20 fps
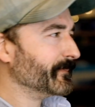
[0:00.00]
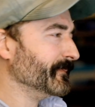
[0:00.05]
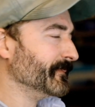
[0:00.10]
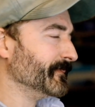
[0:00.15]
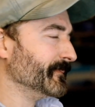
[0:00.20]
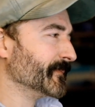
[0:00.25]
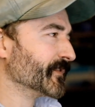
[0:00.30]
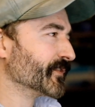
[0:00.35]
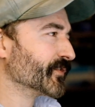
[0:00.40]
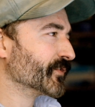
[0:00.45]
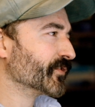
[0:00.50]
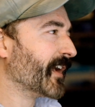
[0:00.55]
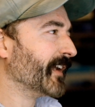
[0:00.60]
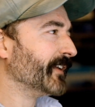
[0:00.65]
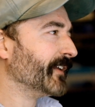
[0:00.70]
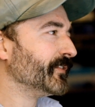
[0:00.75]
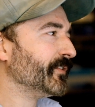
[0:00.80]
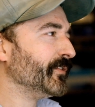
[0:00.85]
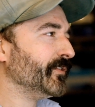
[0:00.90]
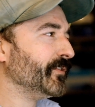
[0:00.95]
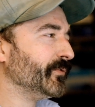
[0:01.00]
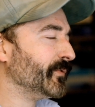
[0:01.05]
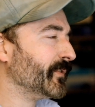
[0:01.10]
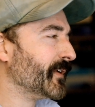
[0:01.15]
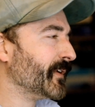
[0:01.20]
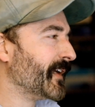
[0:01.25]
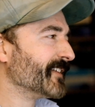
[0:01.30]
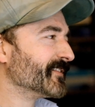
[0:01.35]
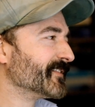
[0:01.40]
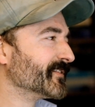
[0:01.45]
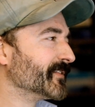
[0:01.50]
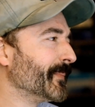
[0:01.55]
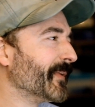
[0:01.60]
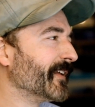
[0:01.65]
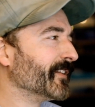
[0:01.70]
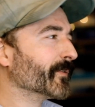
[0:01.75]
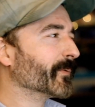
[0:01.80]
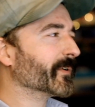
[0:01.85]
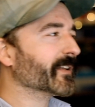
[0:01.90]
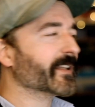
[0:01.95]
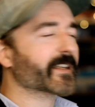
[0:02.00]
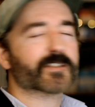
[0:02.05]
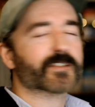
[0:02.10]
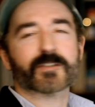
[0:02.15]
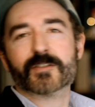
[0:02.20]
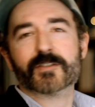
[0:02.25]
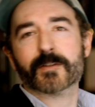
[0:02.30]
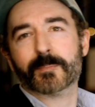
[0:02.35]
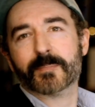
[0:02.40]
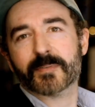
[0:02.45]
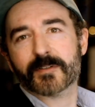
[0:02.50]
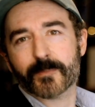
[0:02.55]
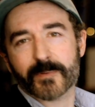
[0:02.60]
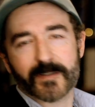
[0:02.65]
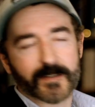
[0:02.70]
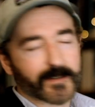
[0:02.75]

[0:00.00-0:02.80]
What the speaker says: trying to estimate the relationship between the two.